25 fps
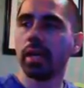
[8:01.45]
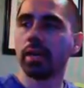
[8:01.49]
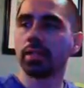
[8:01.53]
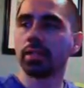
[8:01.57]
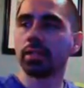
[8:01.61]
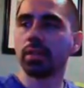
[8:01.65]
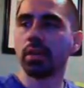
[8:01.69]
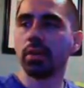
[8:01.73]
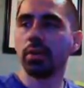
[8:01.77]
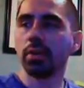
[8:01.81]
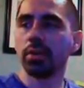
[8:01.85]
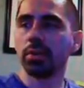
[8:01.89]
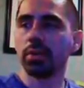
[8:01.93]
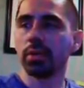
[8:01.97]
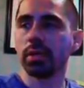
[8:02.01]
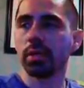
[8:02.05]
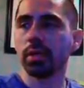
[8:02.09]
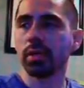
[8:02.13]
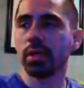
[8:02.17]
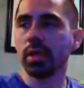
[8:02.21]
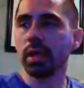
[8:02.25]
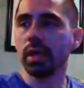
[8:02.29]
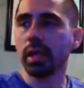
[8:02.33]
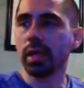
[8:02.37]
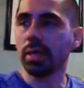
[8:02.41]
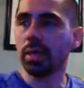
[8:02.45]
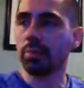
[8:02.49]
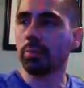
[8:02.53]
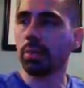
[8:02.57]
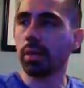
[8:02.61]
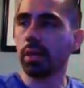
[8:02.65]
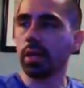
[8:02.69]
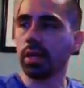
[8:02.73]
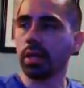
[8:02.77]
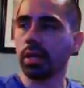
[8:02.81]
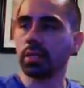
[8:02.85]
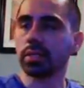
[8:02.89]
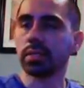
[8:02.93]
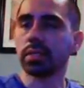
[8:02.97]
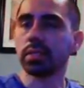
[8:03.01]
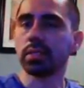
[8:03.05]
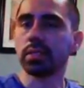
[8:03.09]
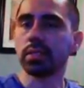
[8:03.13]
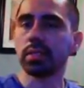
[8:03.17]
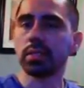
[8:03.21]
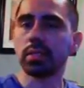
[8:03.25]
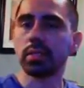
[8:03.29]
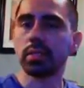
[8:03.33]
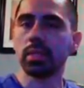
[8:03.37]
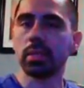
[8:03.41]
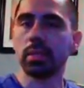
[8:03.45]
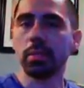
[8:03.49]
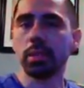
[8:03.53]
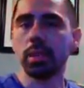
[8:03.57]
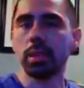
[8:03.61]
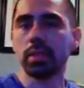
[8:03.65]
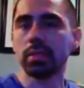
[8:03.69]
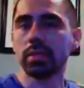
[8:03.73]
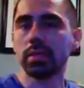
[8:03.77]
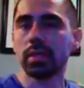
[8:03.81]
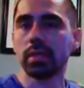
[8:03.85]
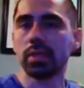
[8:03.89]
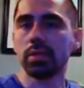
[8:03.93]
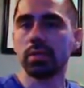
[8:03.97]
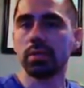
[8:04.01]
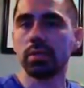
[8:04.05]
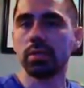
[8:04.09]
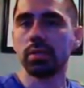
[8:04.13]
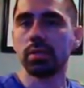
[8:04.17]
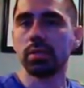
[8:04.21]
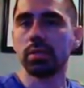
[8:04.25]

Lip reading: So a lot of products. It just depends on